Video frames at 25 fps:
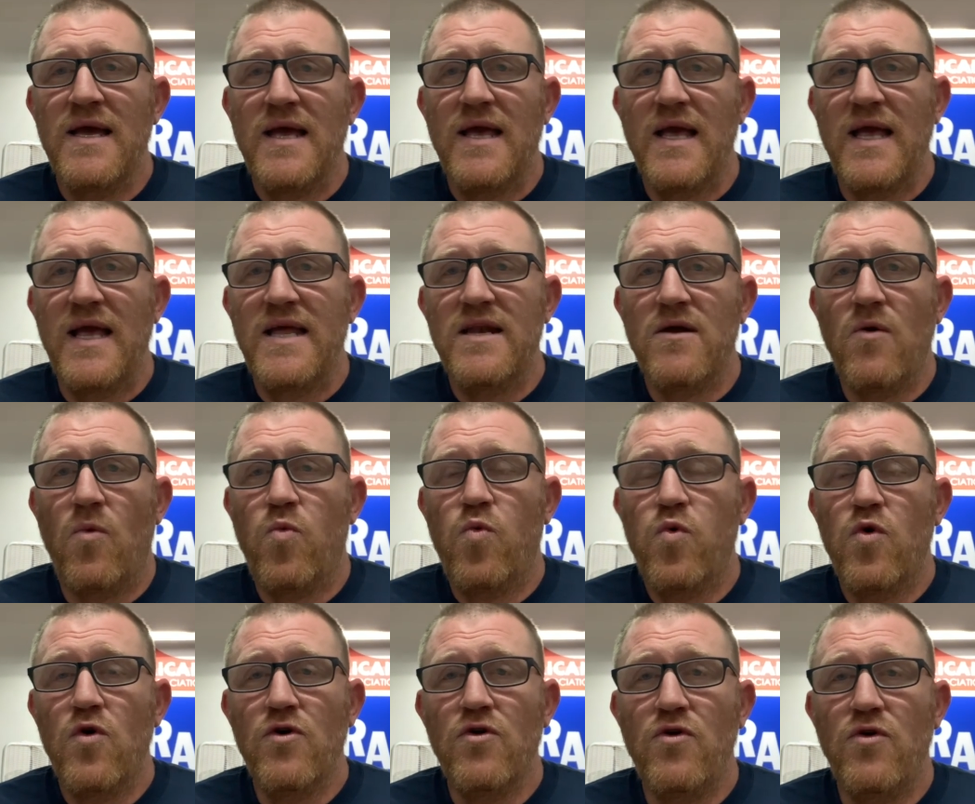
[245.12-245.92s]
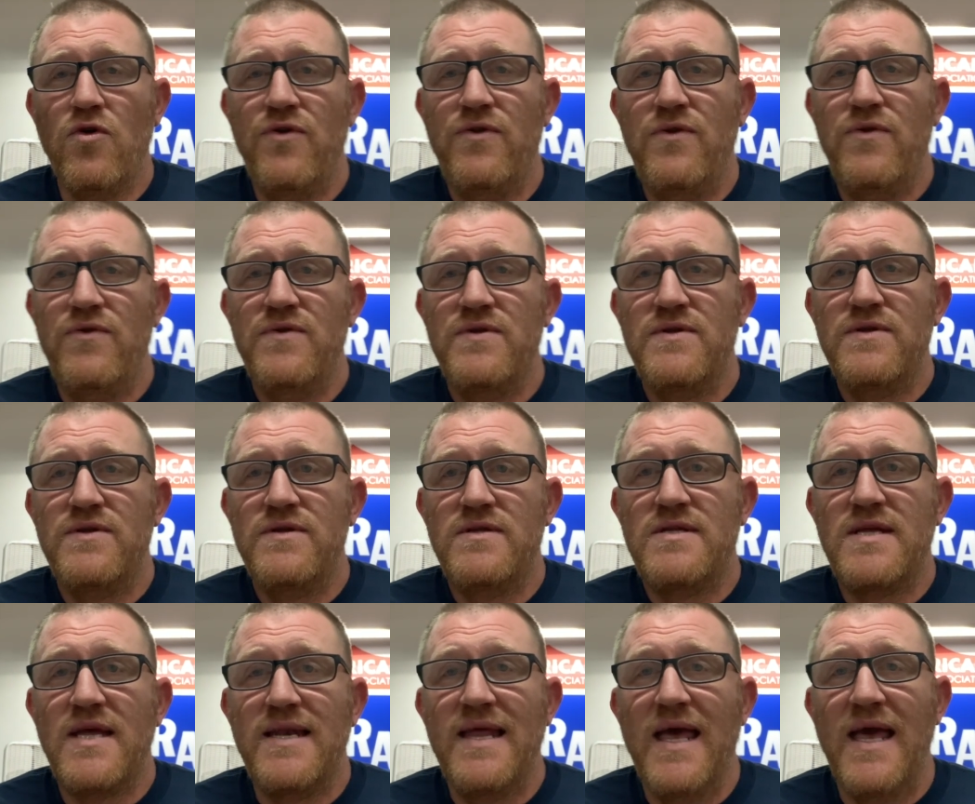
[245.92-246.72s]
in a world
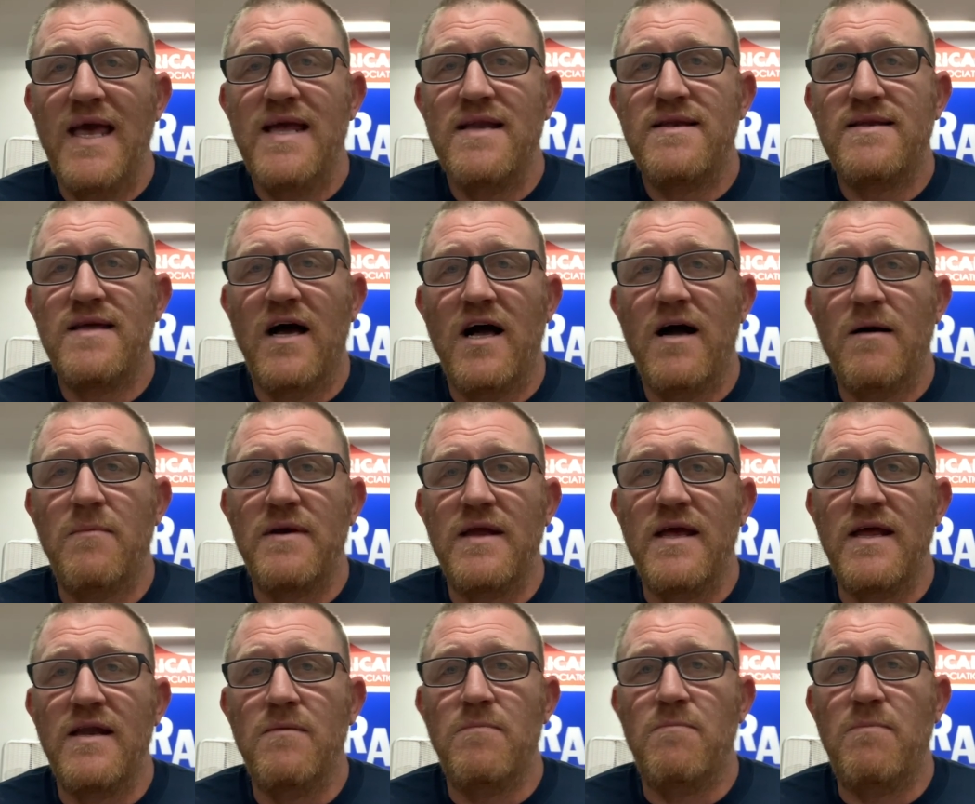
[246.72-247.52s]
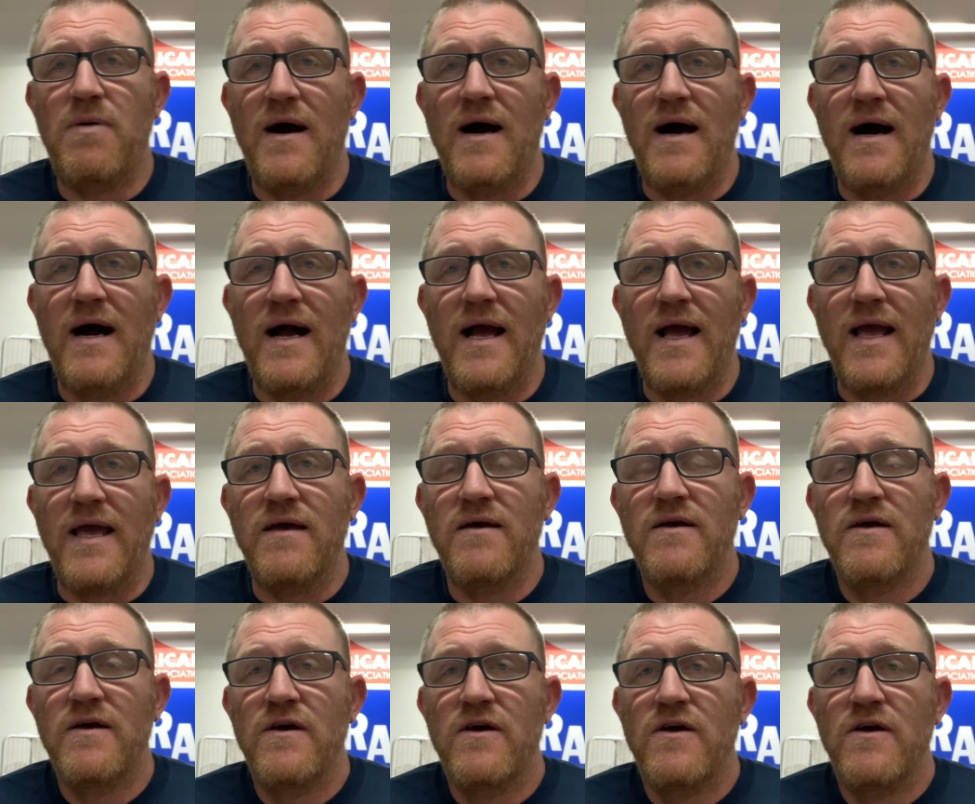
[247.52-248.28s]
today dominated by